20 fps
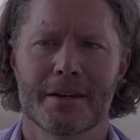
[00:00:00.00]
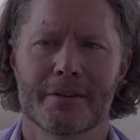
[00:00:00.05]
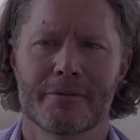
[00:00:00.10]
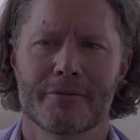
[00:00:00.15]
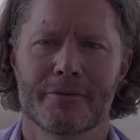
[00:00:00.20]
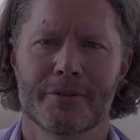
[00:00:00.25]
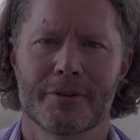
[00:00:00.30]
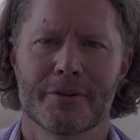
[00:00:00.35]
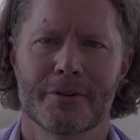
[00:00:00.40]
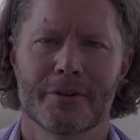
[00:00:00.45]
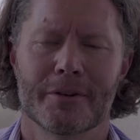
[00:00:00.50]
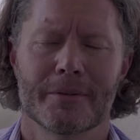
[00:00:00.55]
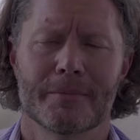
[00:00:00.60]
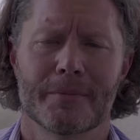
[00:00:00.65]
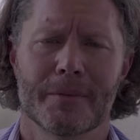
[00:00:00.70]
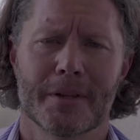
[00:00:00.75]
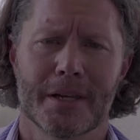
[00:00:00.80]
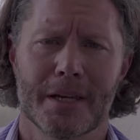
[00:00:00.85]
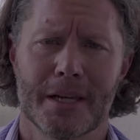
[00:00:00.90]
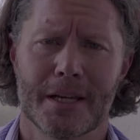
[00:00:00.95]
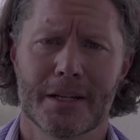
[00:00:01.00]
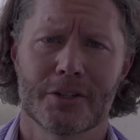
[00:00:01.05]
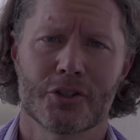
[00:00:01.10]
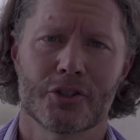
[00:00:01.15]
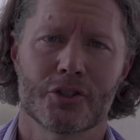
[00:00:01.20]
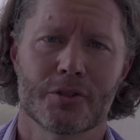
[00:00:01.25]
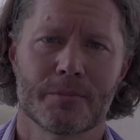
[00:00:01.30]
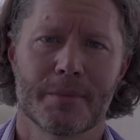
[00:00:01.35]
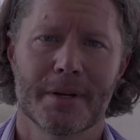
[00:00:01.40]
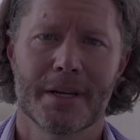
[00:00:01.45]
If you're
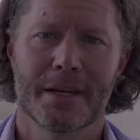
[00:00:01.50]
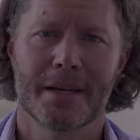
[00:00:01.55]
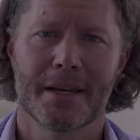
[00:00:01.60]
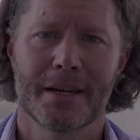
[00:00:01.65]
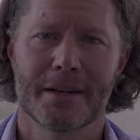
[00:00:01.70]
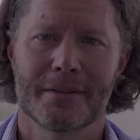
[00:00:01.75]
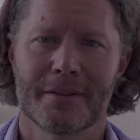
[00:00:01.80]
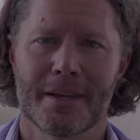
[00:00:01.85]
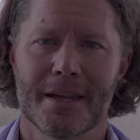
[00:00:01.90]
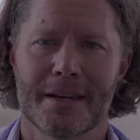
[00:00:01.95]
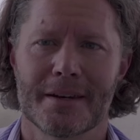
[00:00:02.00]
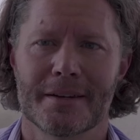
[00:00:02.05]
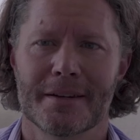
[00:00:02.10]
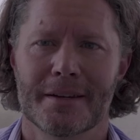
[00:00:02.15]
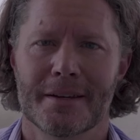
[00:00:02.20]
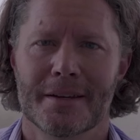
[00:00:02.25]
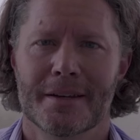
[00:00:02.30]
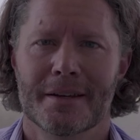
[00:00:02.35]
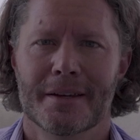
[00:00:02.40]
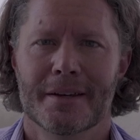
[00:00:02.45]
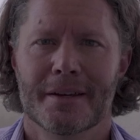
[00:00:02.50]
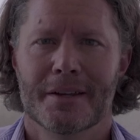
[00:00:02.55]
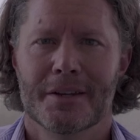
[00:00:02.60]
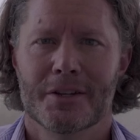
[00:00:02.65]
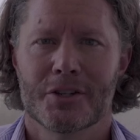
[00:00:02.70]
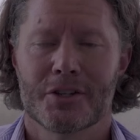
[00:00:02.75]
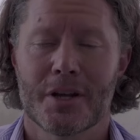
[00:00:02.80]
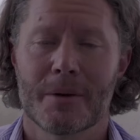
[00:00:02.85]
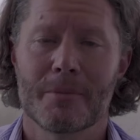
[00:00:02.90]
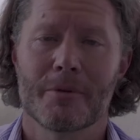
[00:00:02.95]
English speaking, then
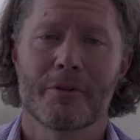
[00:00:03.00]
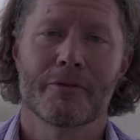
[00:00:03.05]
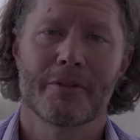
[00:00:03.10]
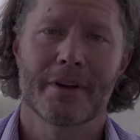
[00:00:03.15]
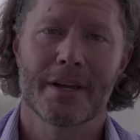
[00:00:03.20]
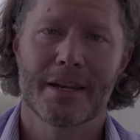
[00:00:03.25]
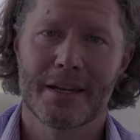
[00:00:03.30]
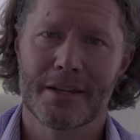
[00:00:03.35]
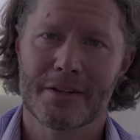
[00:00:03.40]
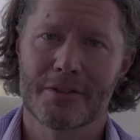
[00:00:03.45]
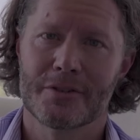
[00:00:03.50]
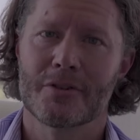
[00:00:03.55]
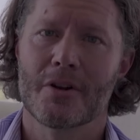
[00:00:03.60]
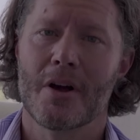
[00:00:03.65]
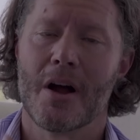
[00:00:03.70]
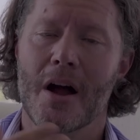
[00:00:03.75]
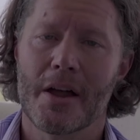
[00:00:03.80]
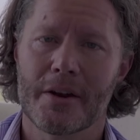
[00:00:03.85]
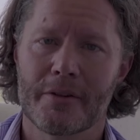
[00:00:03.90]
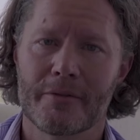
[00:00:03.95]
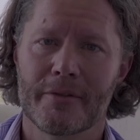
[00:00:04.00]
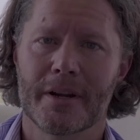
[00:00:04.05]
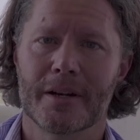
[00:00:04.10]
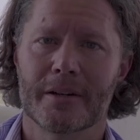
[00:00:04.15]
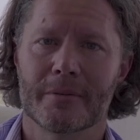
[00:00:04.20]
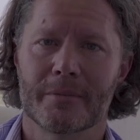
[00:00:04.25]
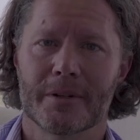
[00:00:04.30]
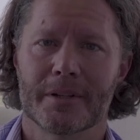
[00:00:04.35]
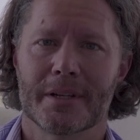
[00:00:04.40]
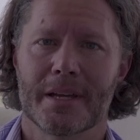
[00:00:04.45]
some of it is not
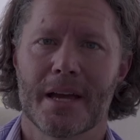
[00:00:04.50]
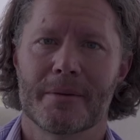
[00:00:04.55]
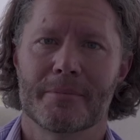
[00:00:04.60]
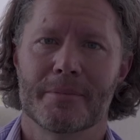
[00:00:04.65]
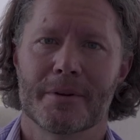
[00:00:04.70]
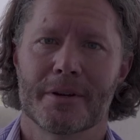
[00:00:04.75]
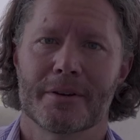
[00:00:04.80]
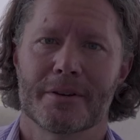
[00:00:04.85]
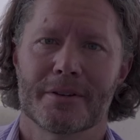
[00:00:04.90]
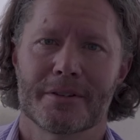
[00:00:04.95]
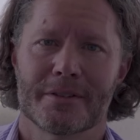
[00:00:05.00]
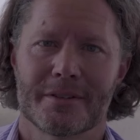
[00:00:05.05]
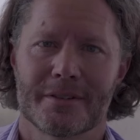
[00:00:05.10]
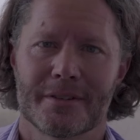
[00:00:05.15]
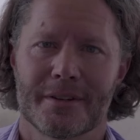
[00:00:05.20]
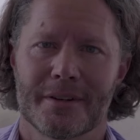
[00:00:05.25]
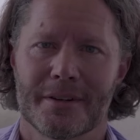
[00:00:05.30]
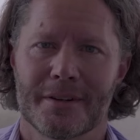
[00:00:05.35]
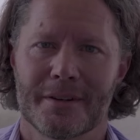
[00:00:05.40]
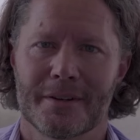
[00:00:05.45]
available yet because